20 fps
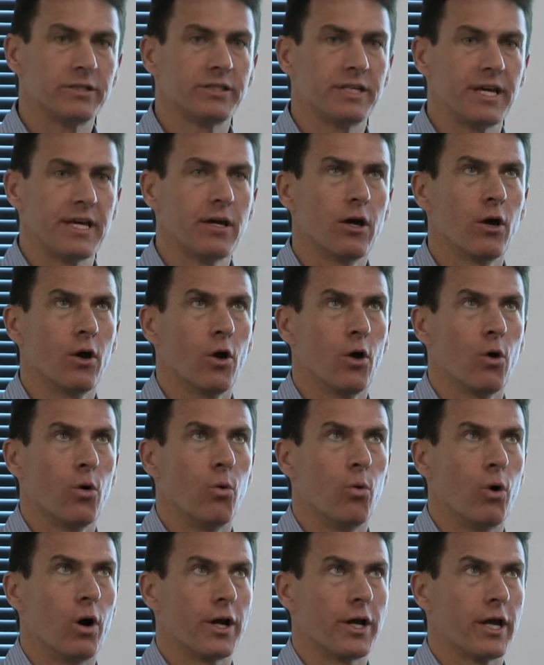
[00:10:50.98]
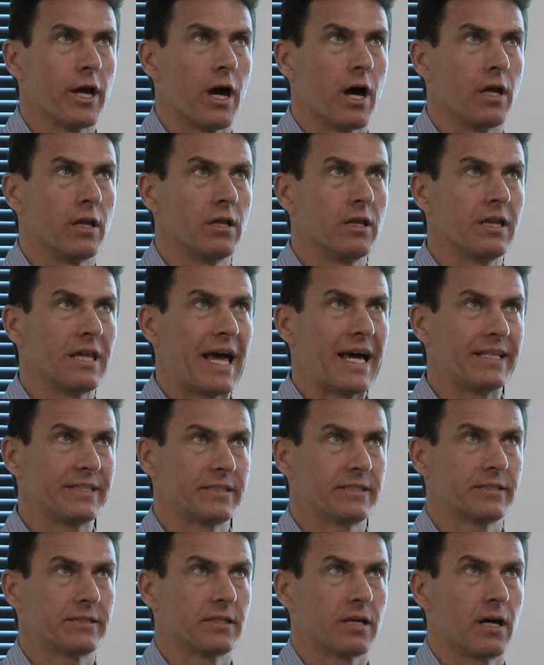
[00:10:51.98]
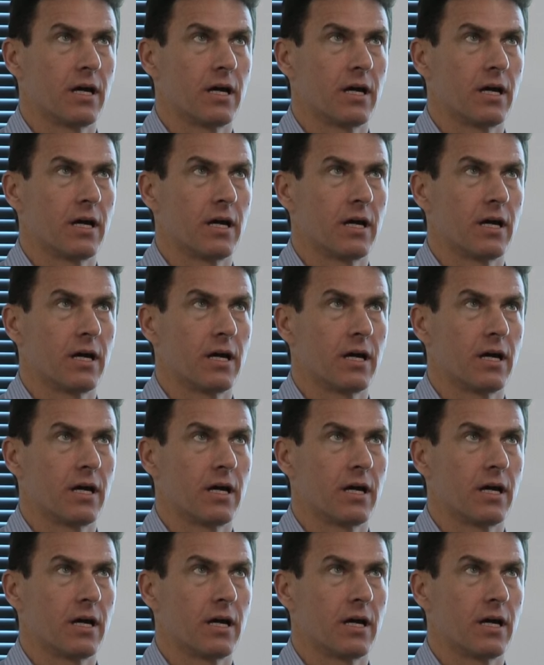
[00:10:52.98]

to see what it, a less,